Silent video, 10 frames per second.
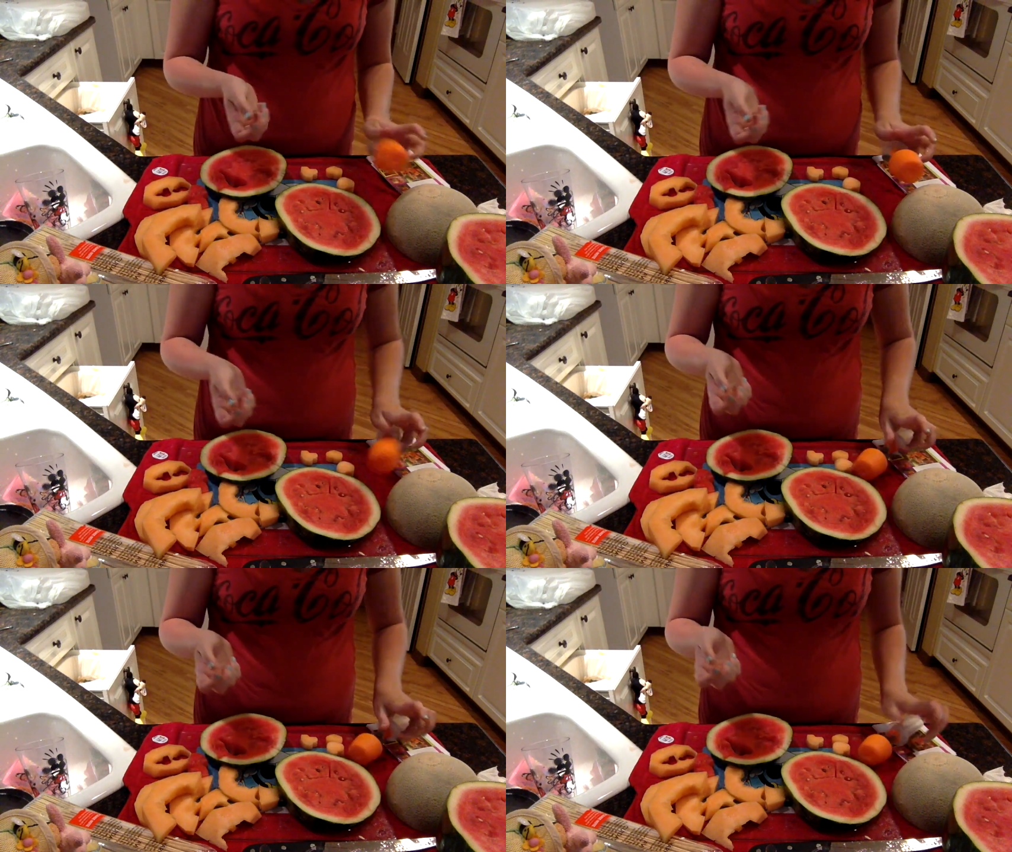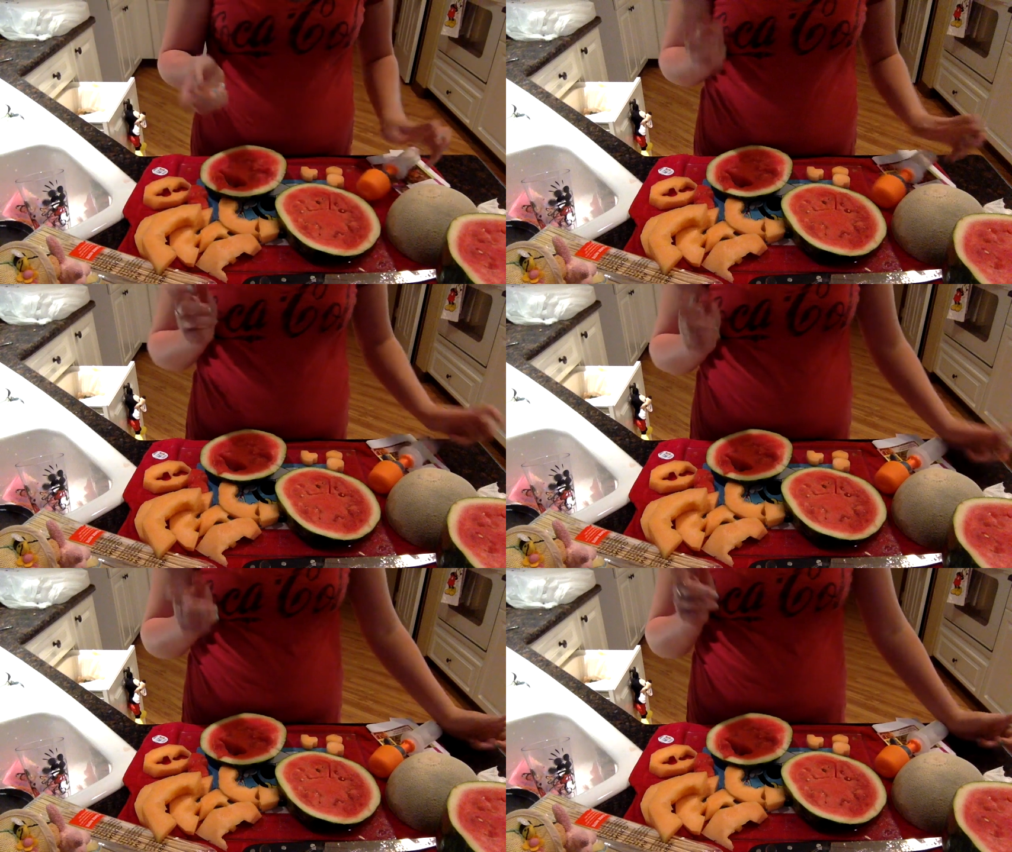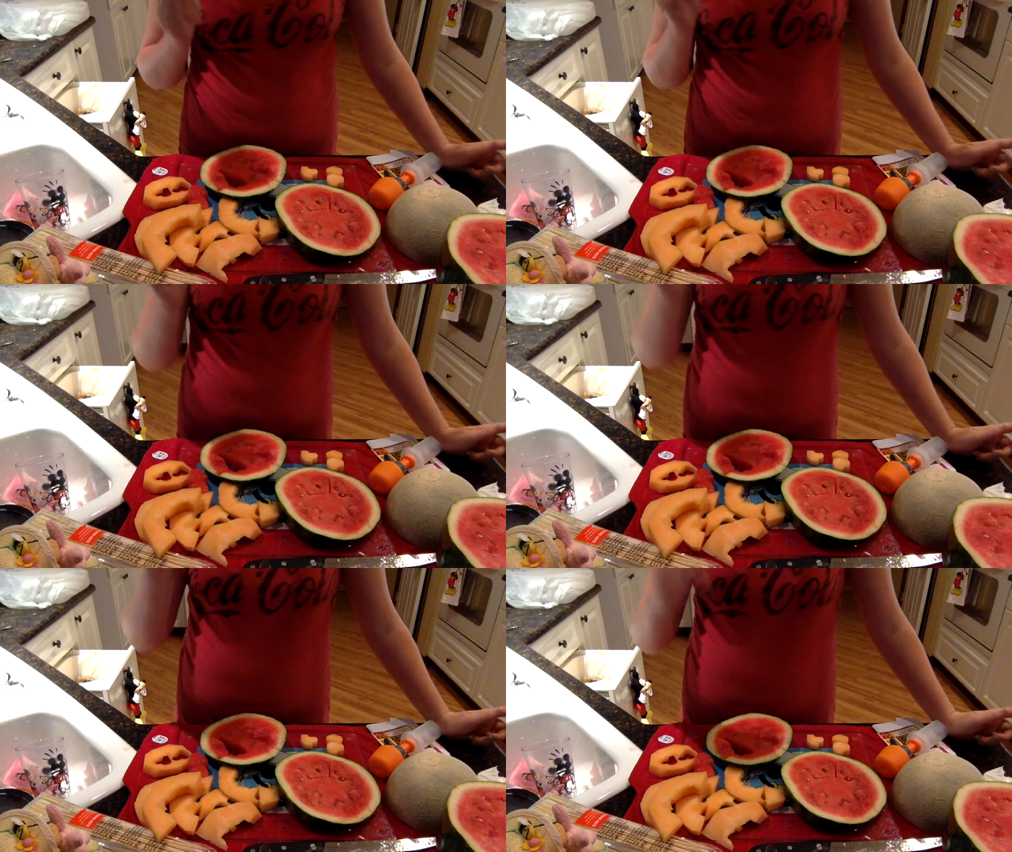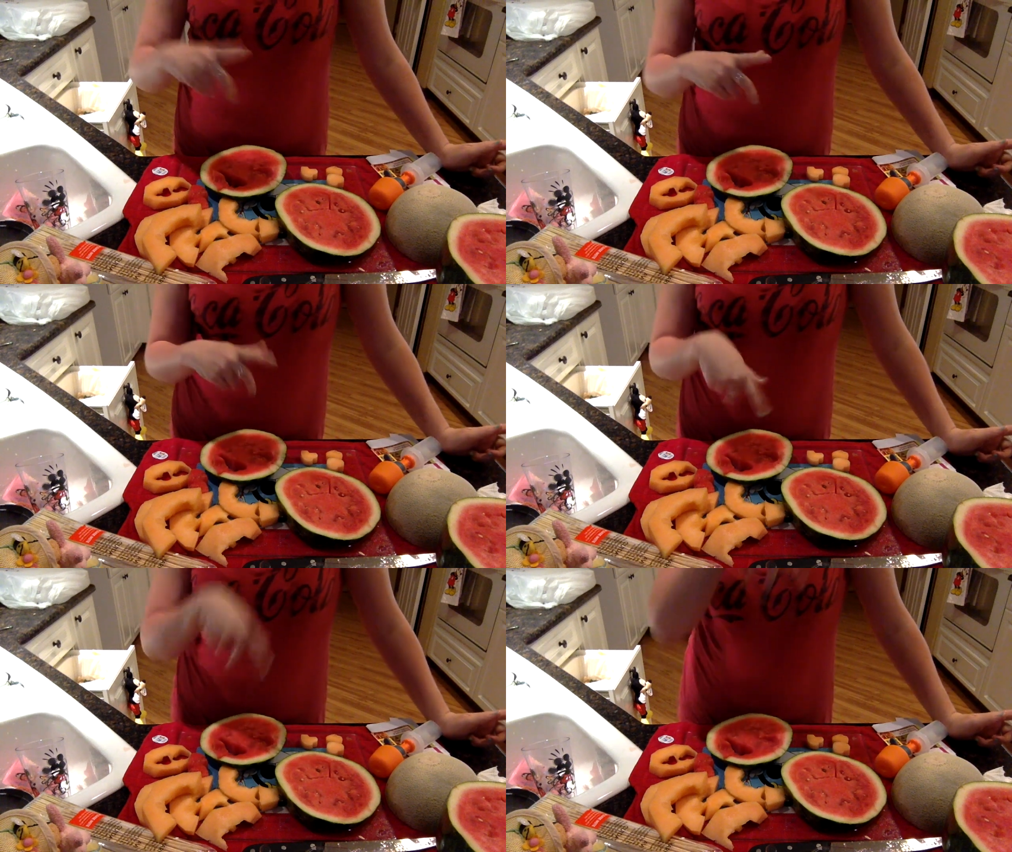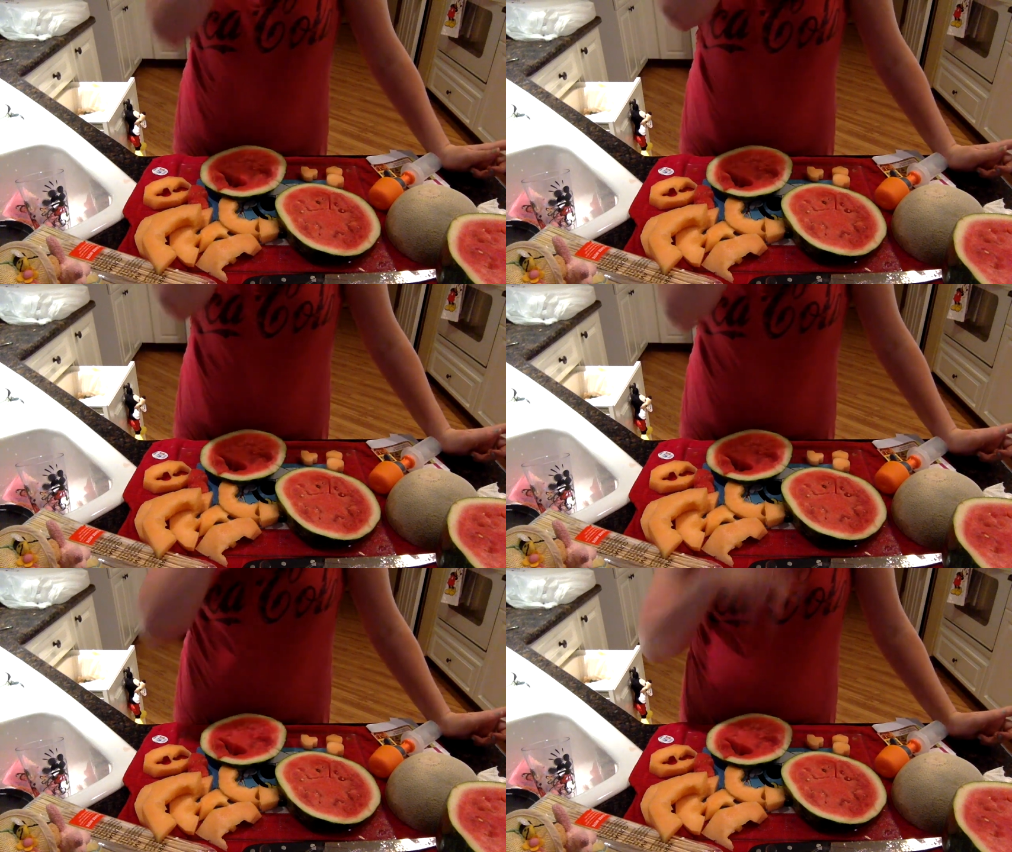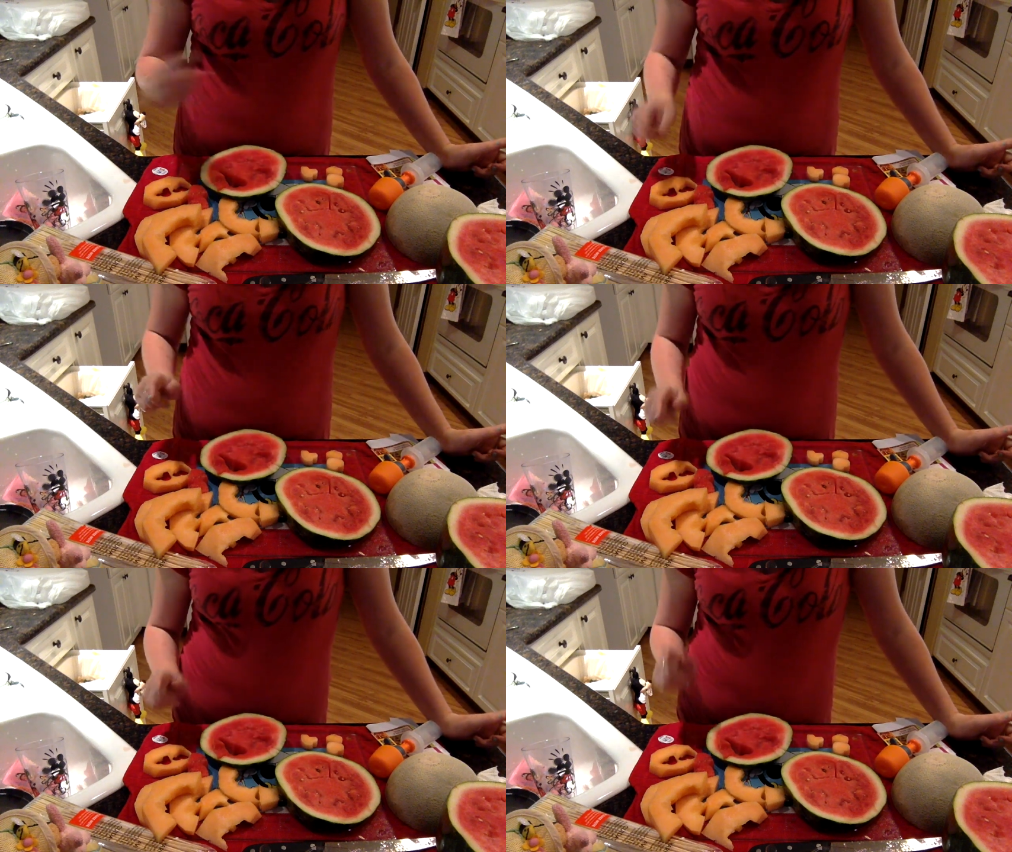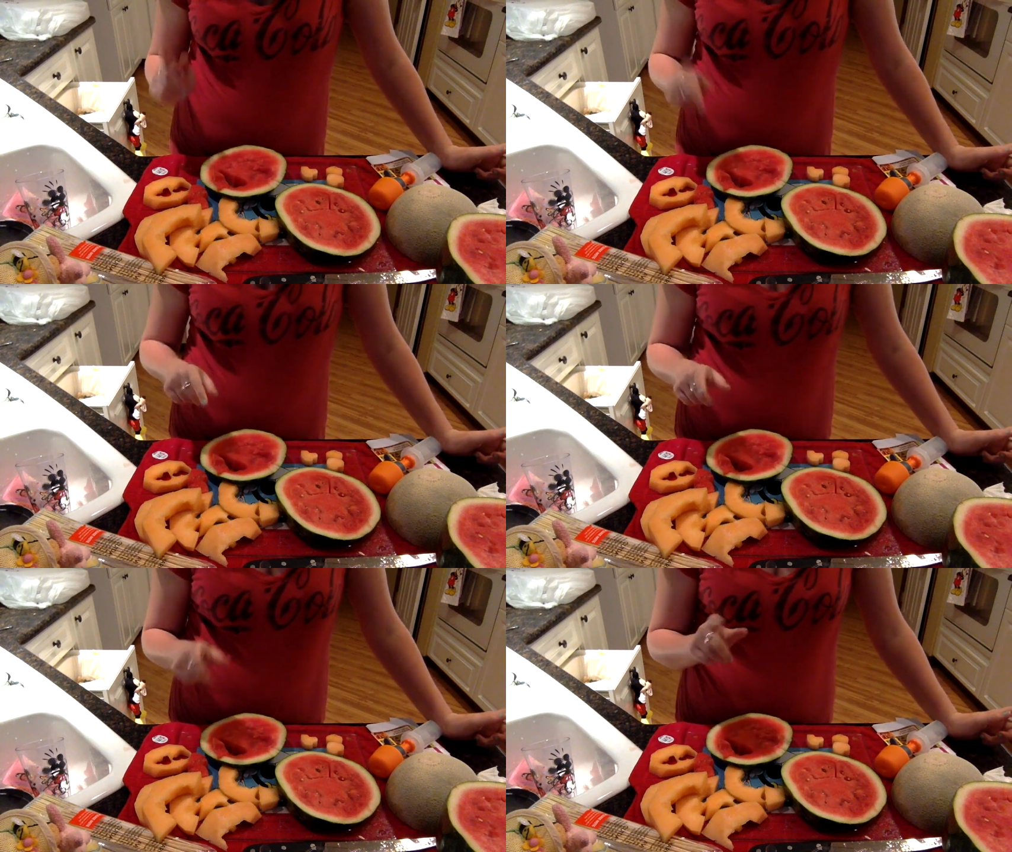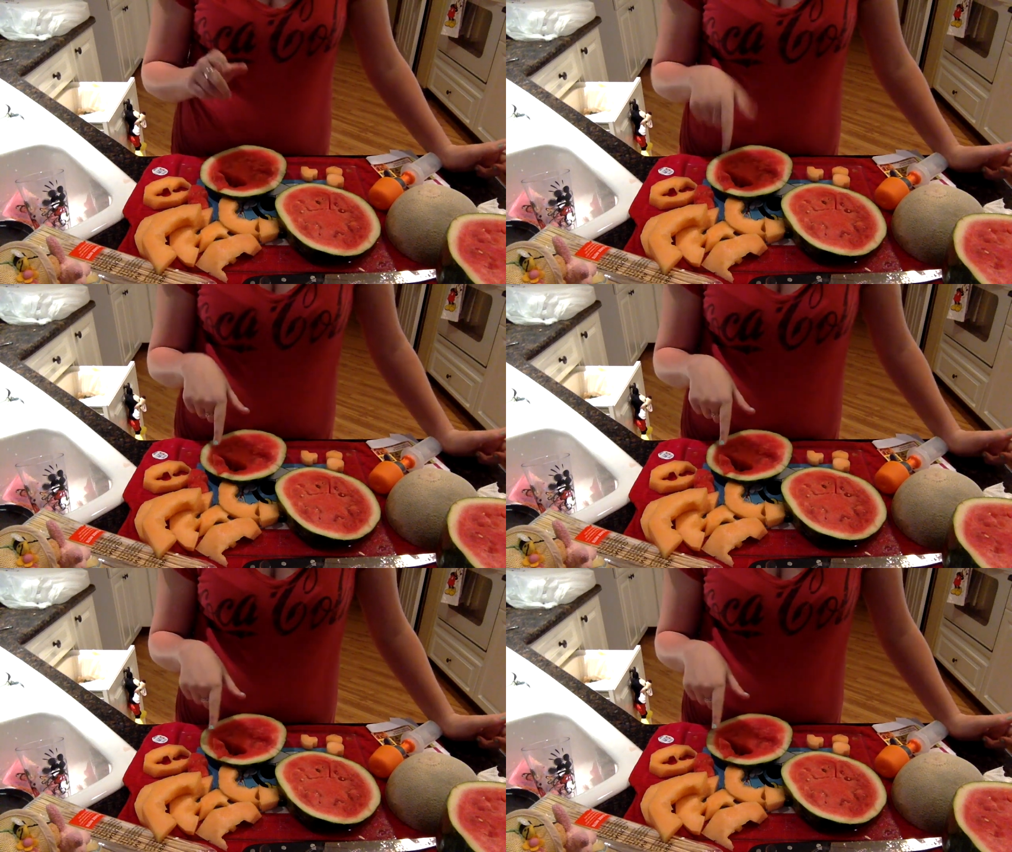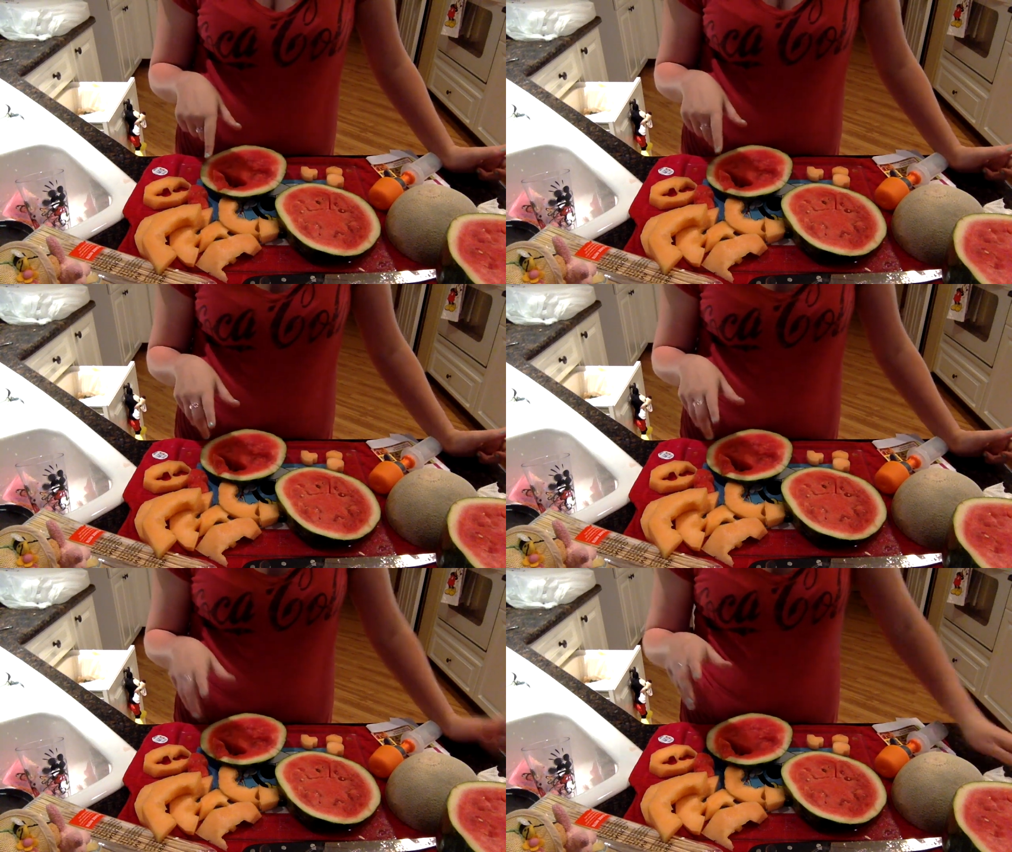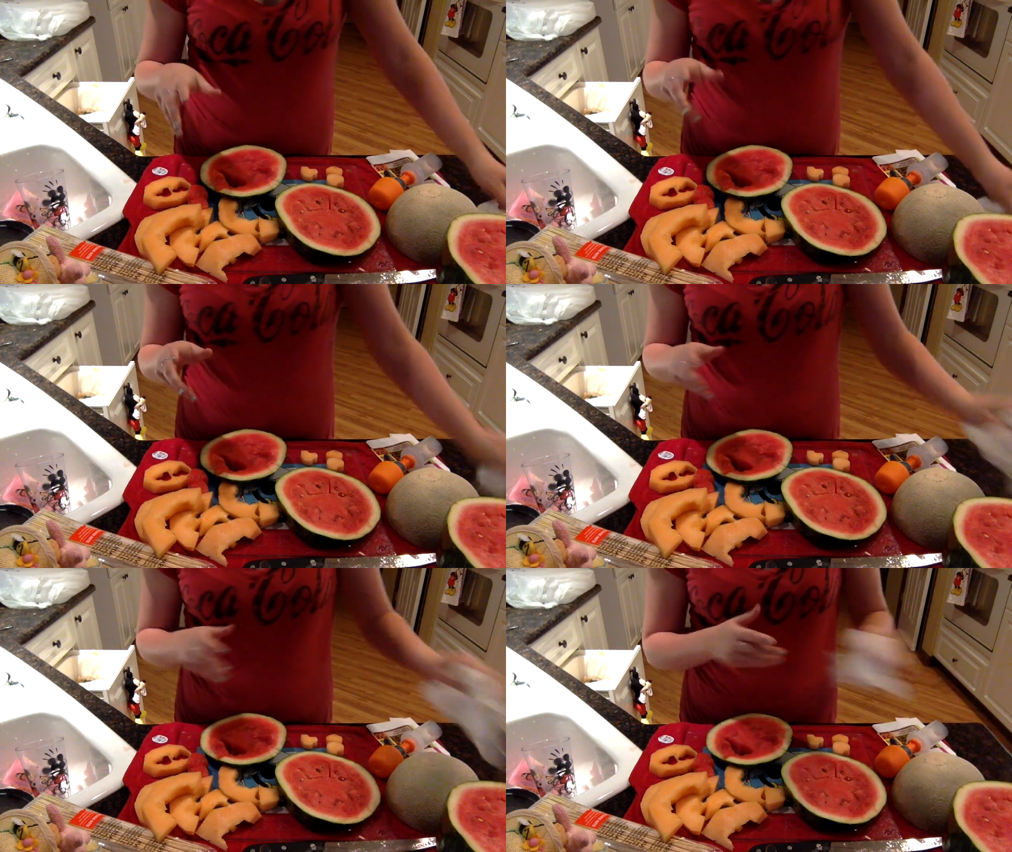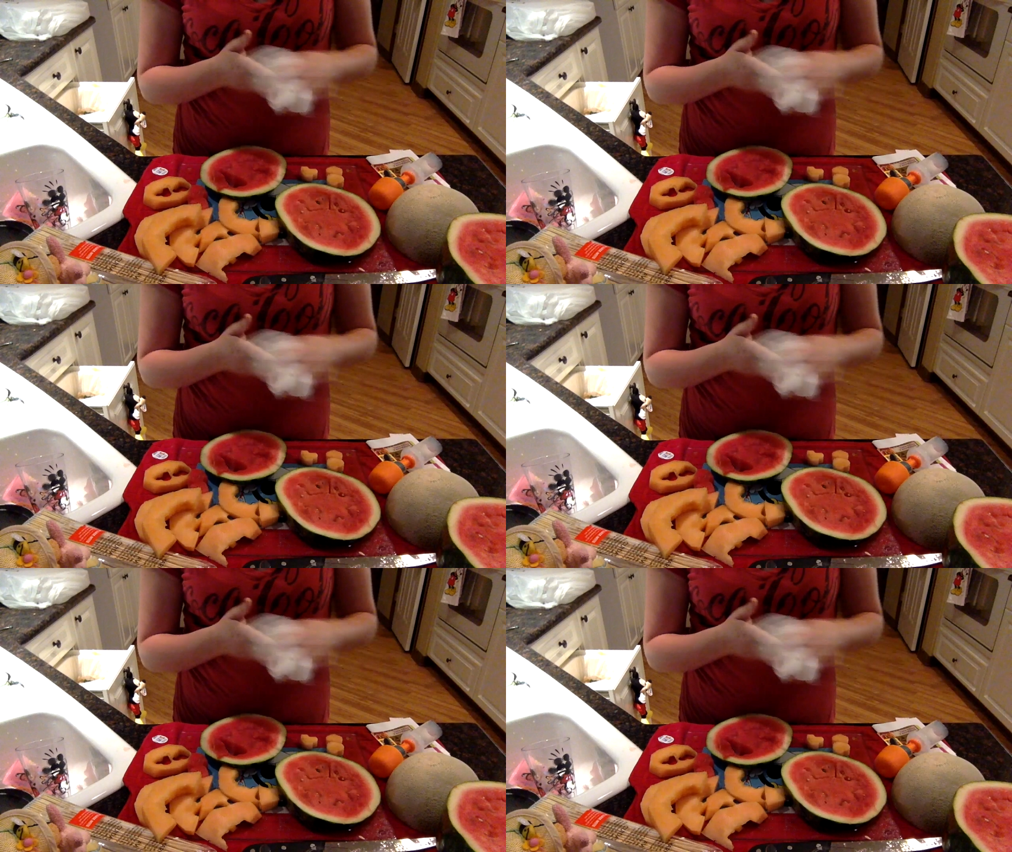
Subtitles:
(no speaker visible)